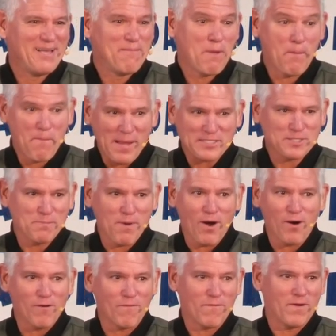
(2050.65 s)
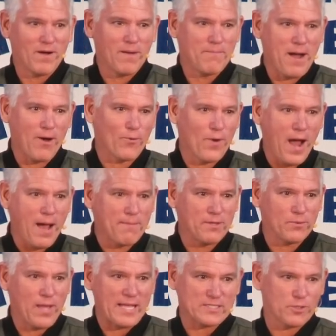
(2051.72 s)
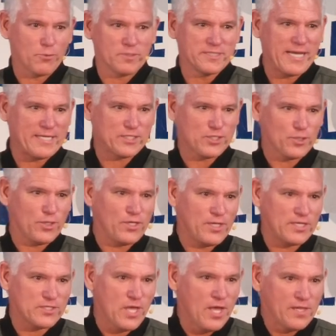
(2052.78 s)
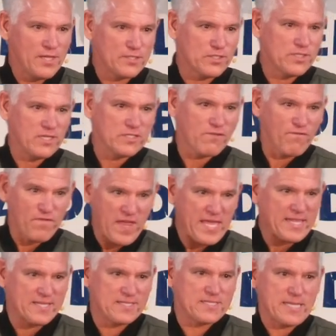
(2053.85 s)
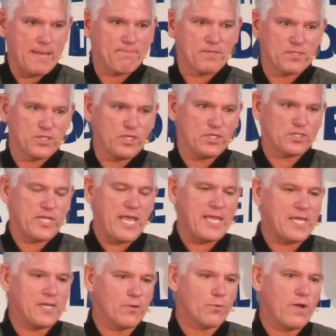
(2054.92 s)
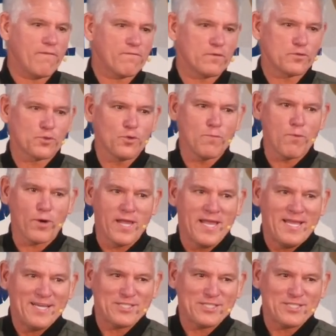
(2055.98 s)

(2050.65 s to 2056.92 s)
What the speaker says: But best of all about Robin, as it relates to this faith step that she's taking to run for school board,